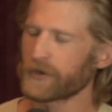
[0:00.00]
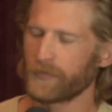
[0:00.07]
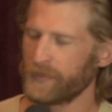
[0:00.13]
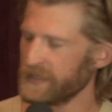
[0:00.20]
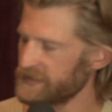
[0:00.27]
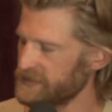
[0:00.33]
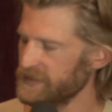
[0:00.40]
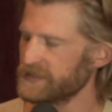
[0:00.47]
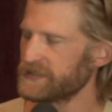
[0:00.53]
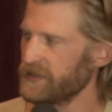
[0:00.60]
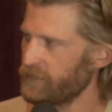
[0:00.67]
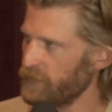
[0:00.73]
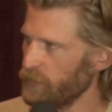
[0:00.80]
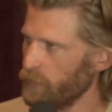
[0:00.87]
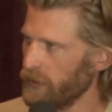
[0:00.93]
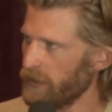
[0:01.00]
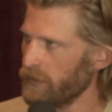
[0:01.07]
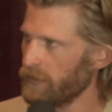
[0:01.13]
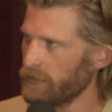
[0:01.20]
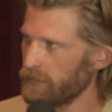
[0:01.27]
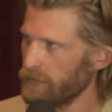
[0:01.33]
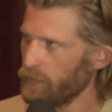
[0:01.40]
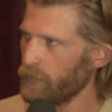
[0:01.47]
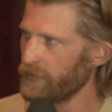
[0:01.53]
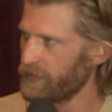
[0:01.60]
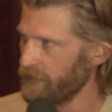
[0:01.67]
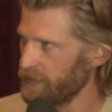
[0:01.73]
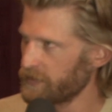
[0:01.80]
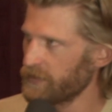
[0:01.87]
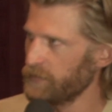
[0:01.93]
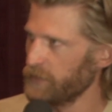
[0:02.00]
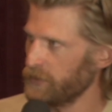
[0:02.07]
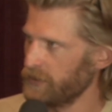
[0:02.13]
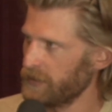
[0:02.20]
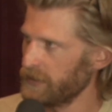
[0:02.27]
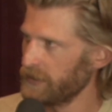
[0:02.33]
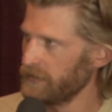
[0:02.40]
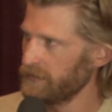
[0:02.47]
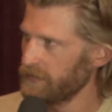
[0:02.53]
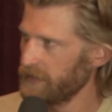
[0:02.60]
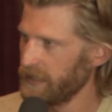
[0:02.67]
business, if you will, within a community.